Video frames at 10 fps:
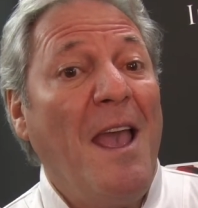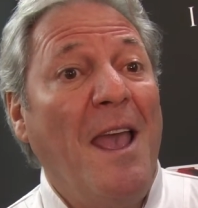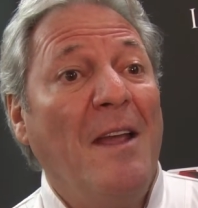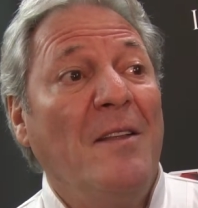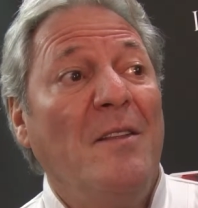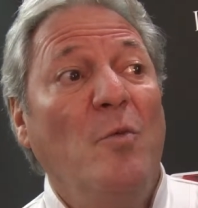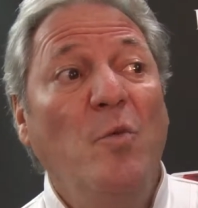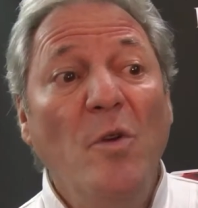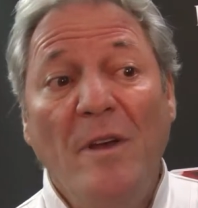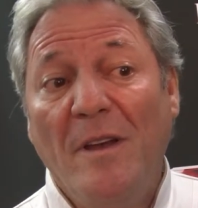And the
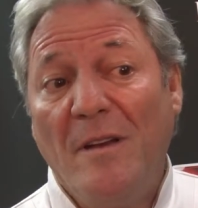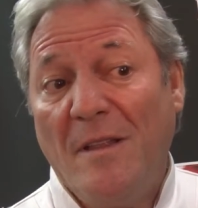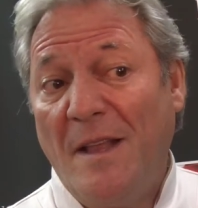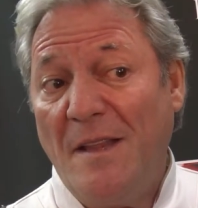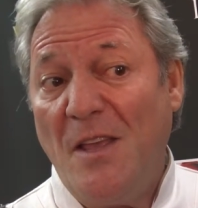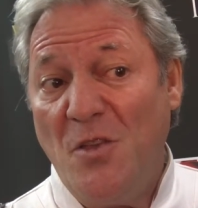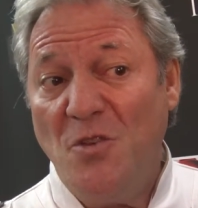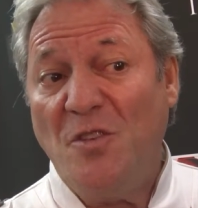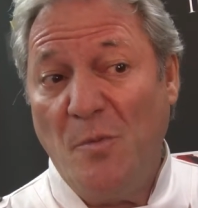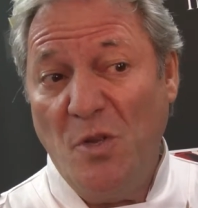wood that they
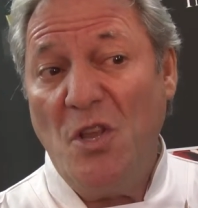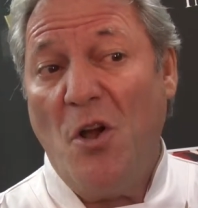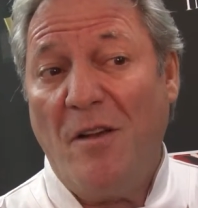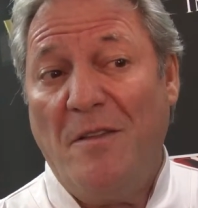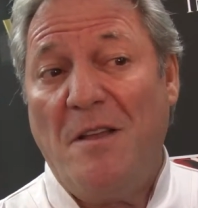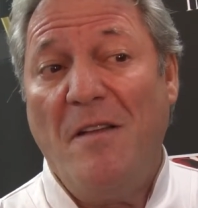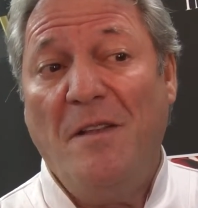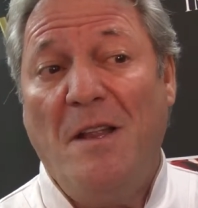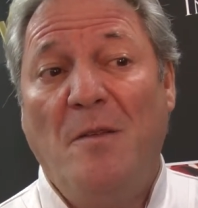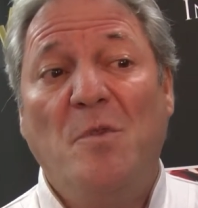used to put the Ark of the
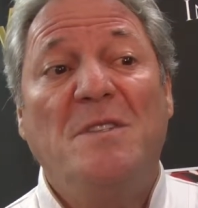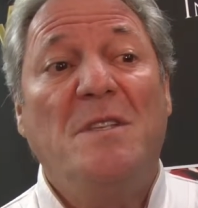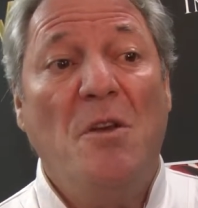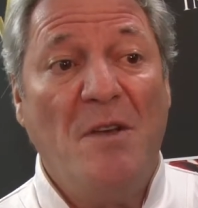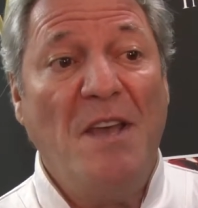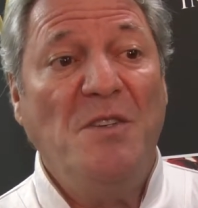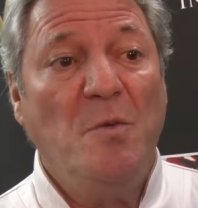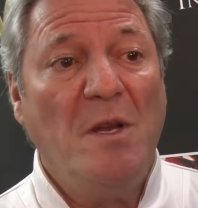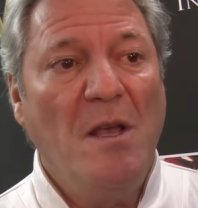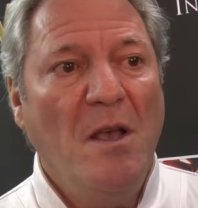Covenant in was the acacia
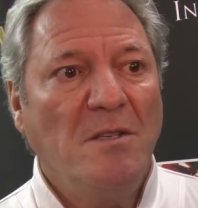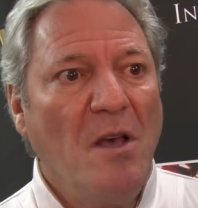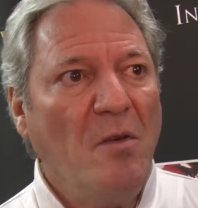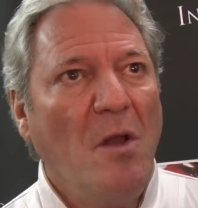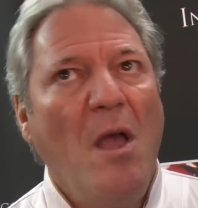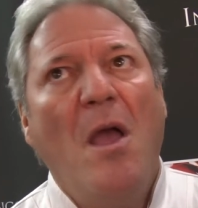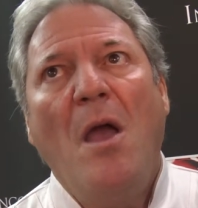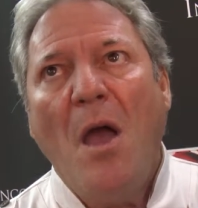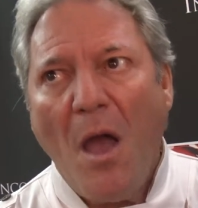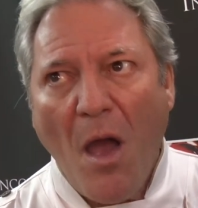wood. So I thought,
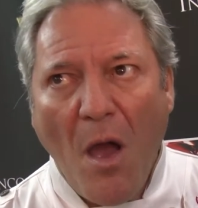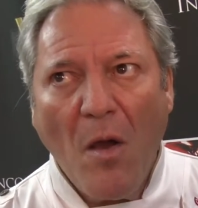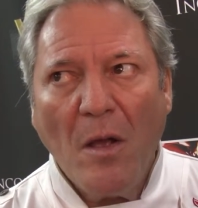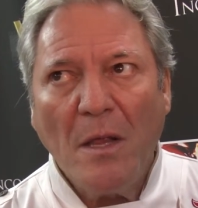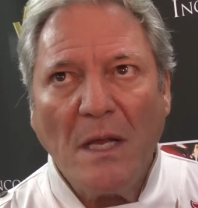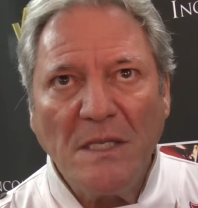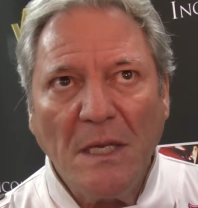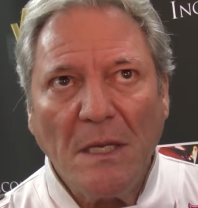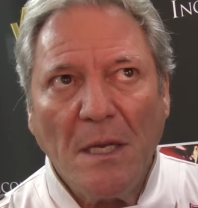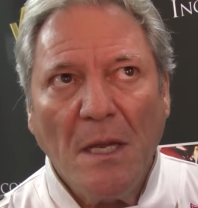oh, that's
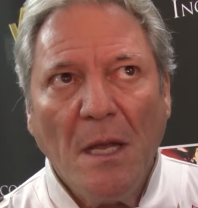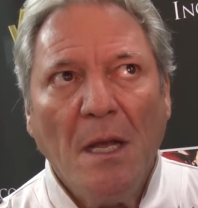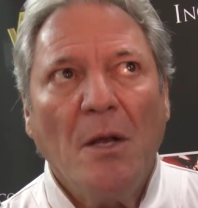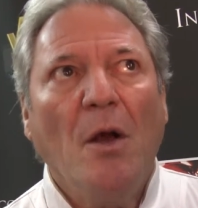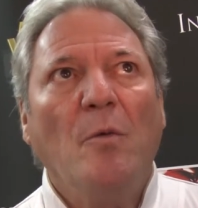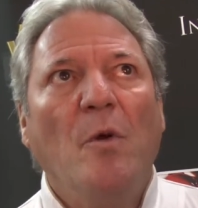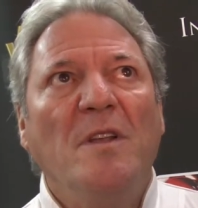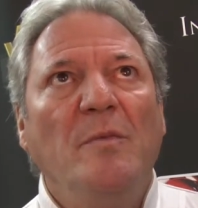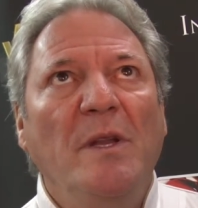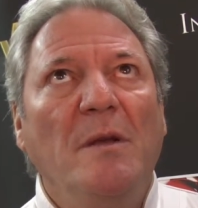it. God
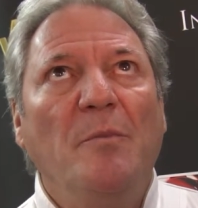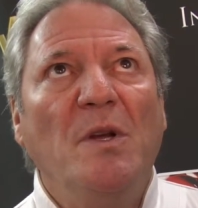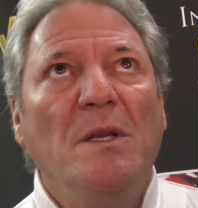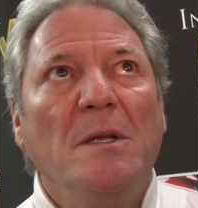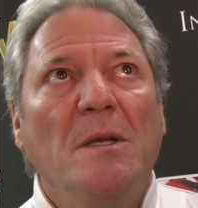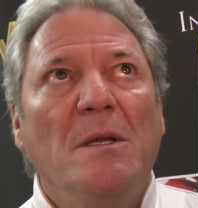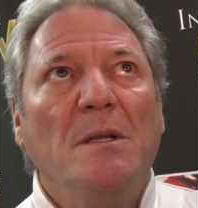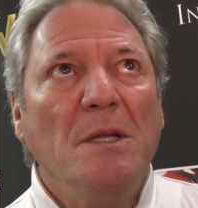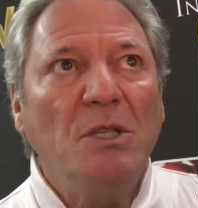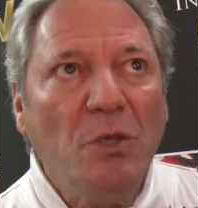wants me to put
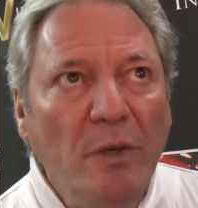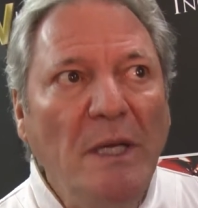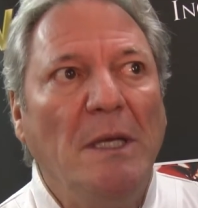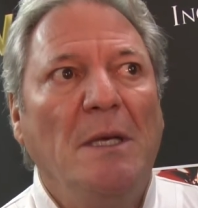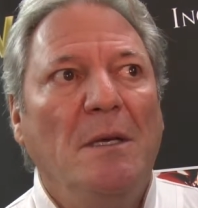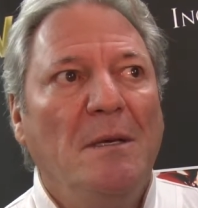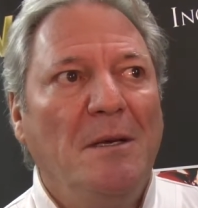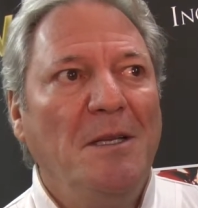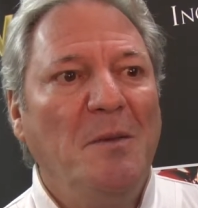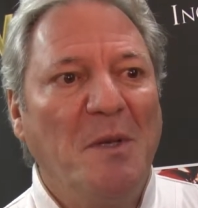the tree
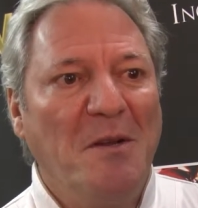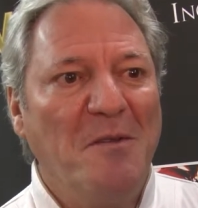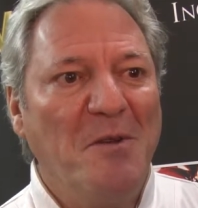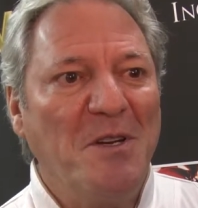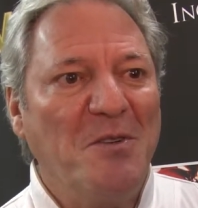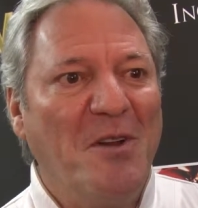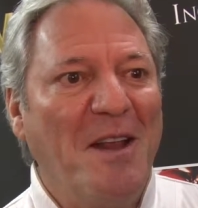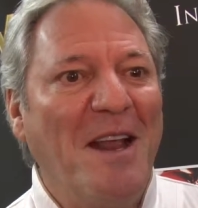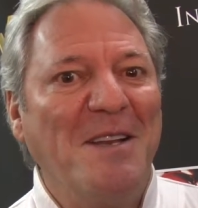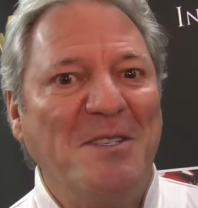in the middle of the restaurant.
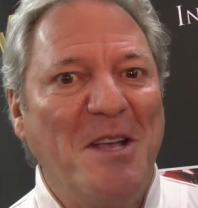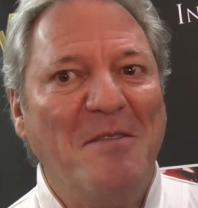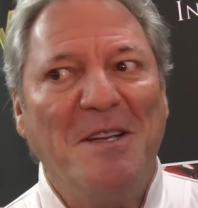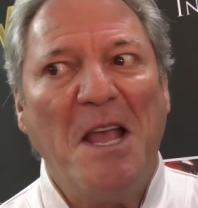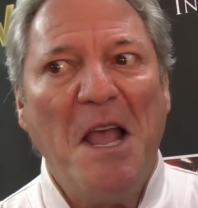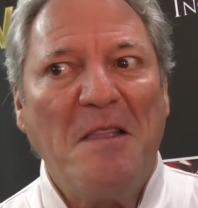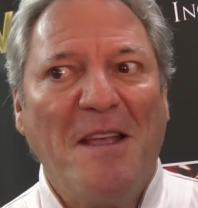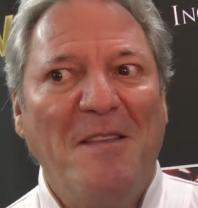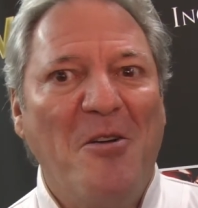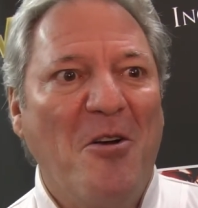And I discovered
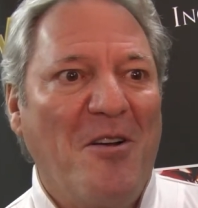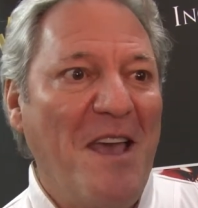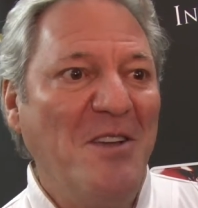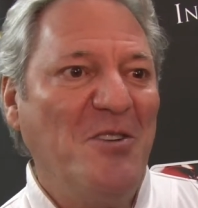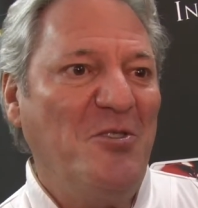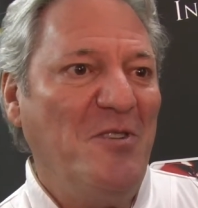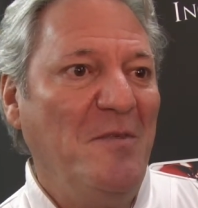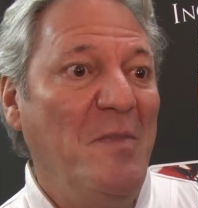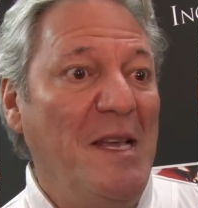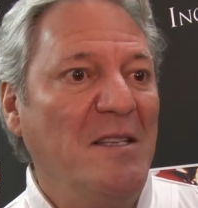that the acacia tree
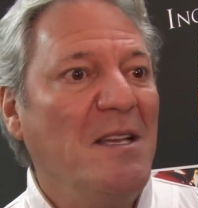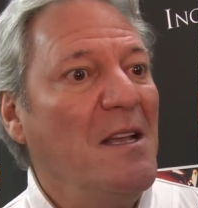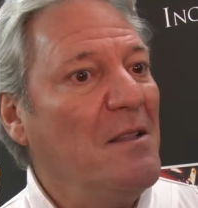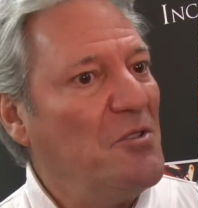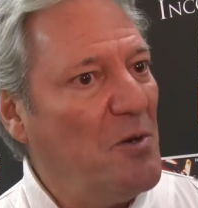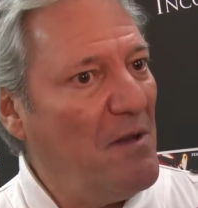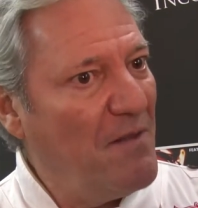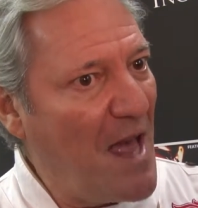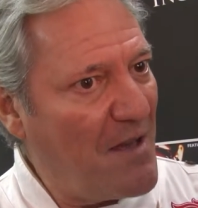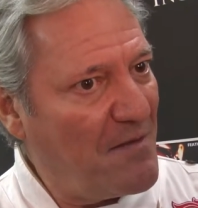means the tree of
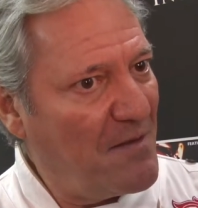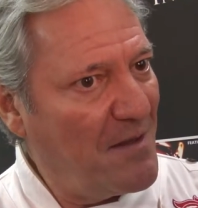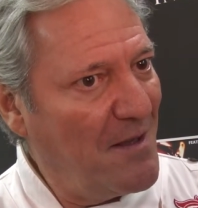life.